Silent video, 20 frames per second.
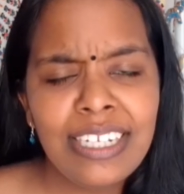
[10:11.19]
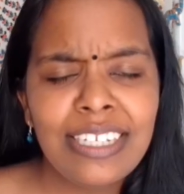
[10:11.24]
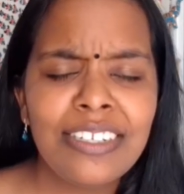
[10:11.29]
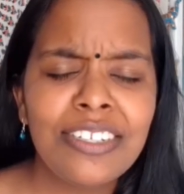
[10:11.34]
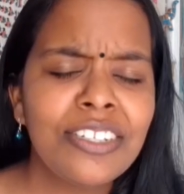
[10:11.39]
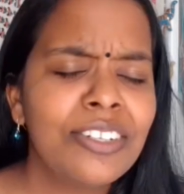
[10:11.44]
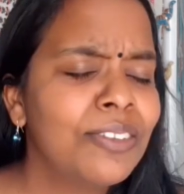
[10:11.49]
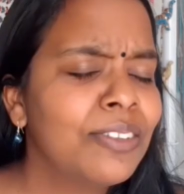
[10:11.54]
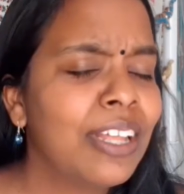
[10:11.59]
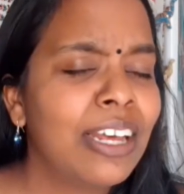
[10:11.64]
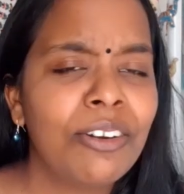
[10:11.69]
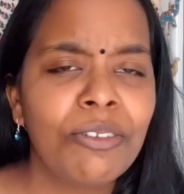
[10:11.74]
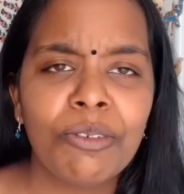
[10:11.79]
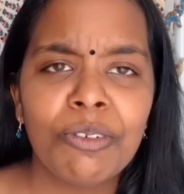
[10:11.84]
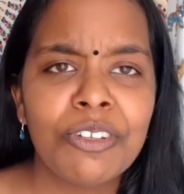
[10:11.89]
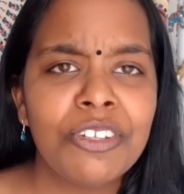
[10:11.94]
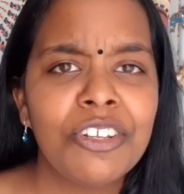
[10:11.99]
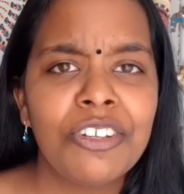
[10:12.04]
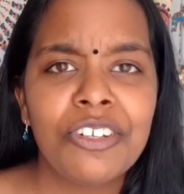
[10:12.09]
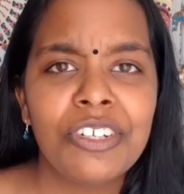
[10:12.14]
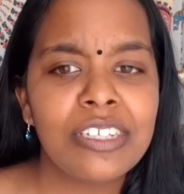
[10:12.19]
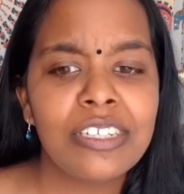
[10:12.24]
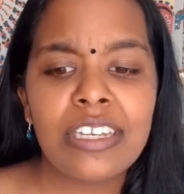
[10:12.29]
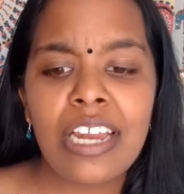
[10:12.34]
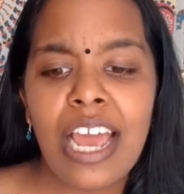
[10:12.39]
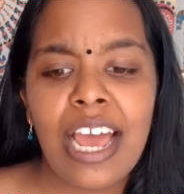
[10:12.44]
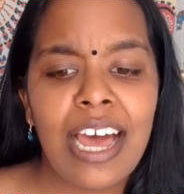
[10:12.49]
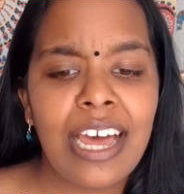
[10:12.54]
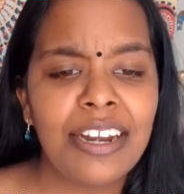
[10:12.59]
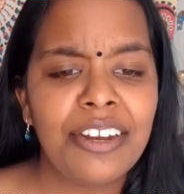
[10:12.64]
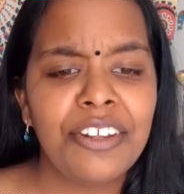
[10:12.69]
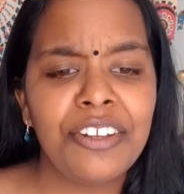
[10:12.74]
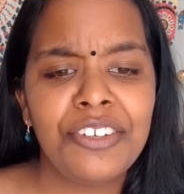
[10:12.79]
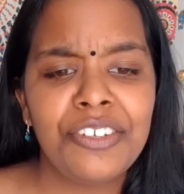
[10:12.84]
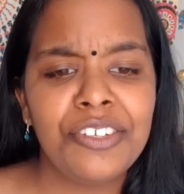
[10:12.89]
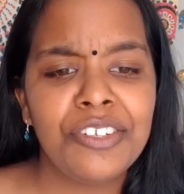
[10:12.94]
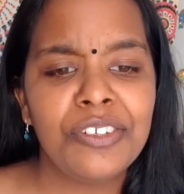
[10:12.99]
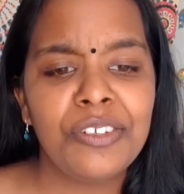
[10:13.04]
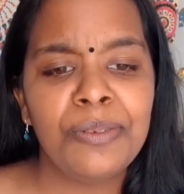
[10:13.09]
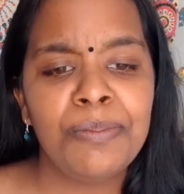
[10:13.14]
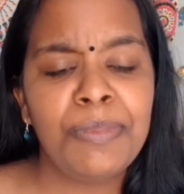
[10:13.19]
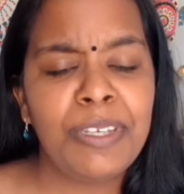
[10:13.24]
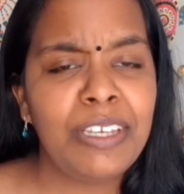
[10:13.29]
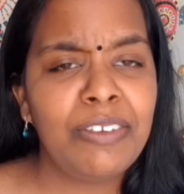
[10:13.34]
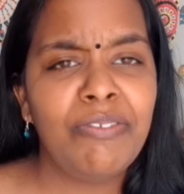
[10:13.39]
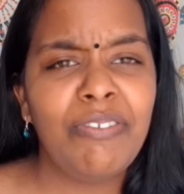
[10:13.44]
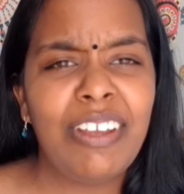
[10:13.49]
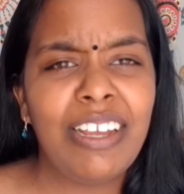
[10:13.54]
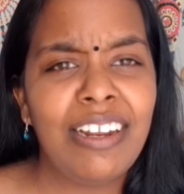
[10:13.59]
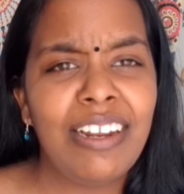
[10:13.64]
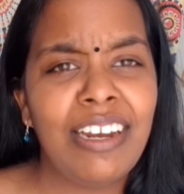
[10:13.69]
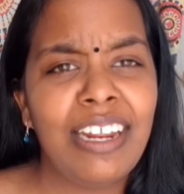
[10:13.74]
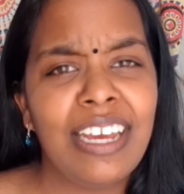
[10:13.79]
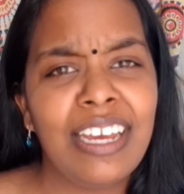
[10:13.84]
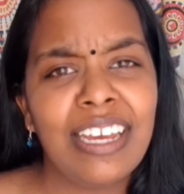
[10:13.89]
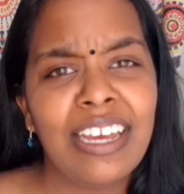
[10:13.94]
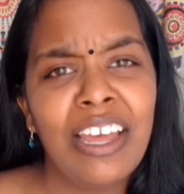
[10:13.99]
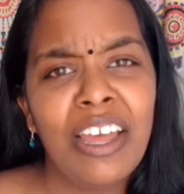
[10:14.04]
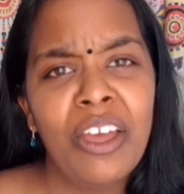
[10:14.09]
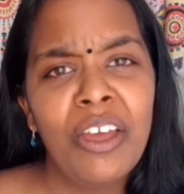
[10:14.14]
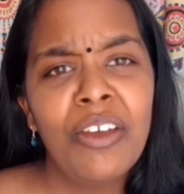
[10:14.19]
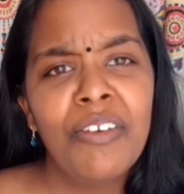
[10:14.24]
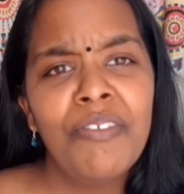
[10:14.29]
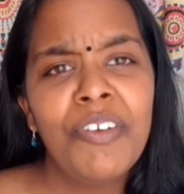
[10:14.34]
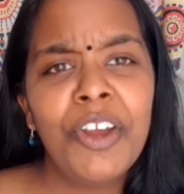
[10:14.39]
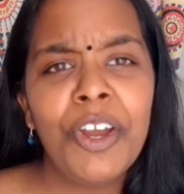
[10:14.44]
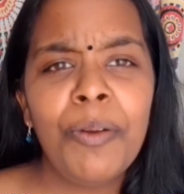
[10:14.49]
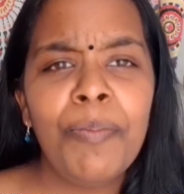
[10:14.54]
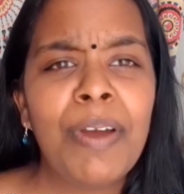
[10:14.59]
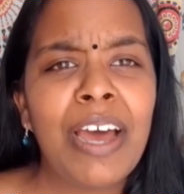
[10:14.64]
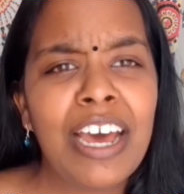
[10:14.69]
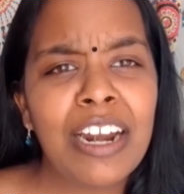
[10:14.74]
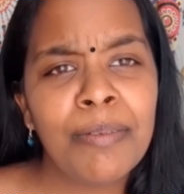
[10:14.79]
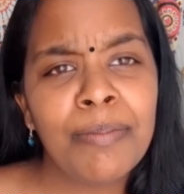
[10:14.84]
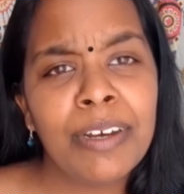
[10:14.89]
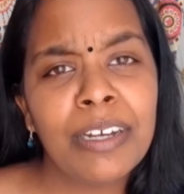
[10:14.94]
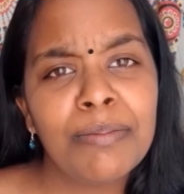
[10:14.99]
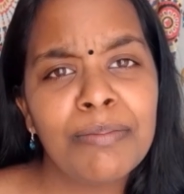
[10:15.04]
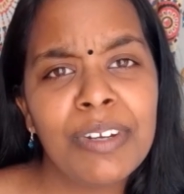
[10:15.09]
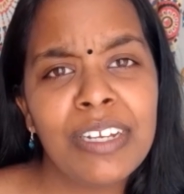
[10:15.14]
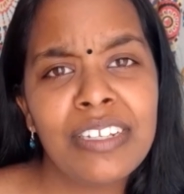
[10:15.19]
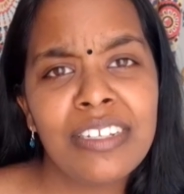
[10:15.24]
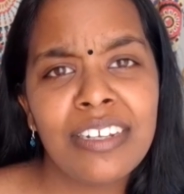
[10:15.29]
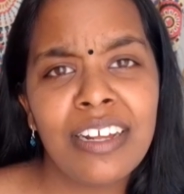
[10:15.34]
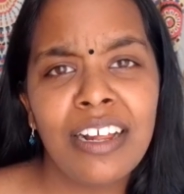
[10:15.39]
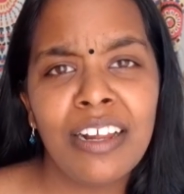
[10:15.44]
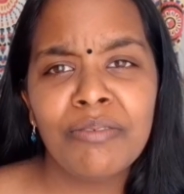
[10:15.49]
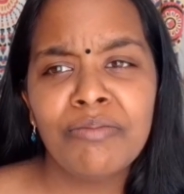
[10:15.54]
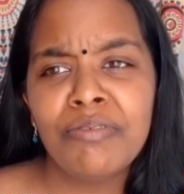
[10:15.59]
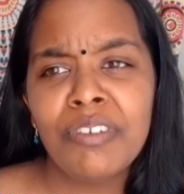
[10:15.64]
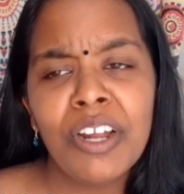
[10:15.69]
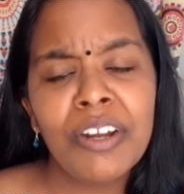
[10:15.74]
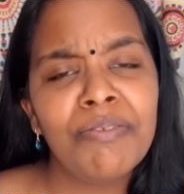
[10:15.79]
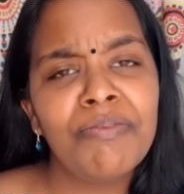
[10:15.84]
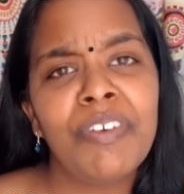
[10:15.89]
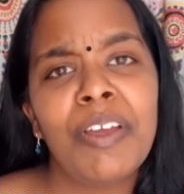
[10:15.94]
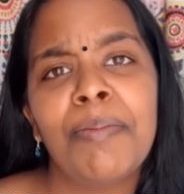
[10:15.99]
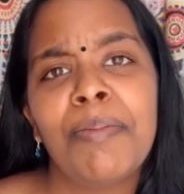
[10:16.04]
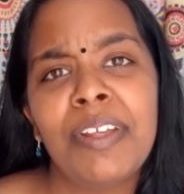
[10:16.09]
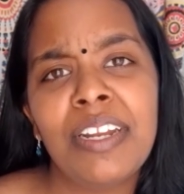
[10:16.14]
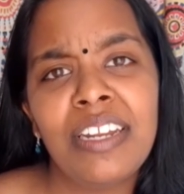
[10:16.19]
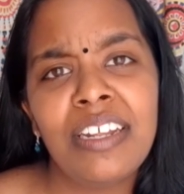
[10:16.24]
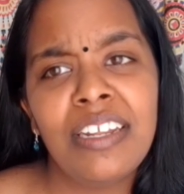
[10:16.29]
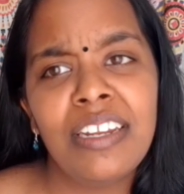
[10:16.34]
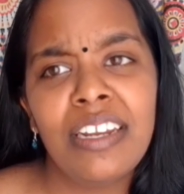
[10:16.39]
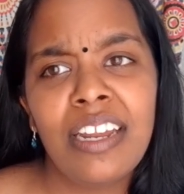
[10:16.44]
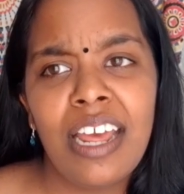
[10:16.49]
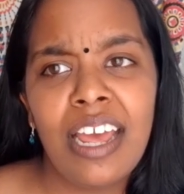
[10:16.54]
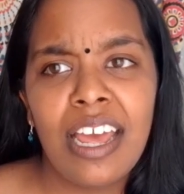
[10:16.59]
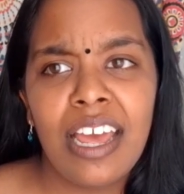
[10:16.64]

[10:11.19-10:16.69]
And so that also just added to me feeling very bad about myself, not feminine.